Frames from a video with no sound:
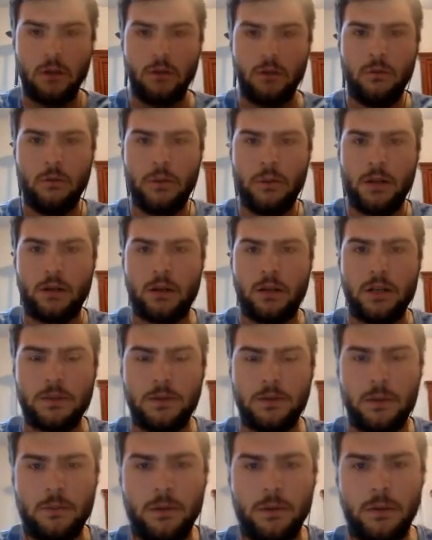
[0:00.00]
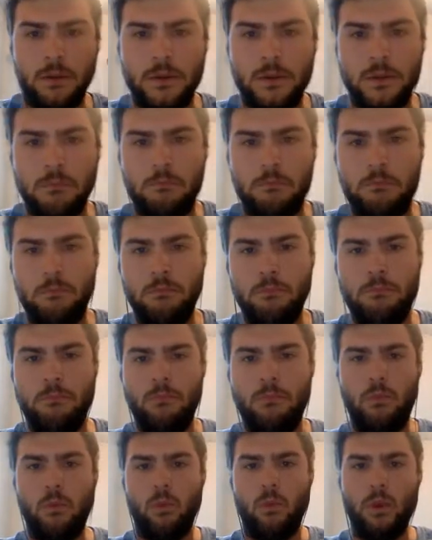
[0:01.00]
the Metagross might be able to
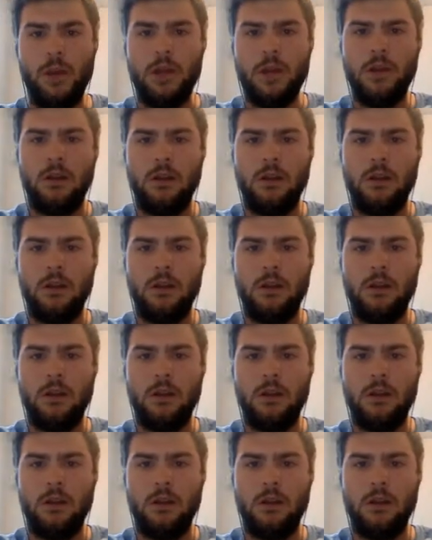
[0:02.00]
win a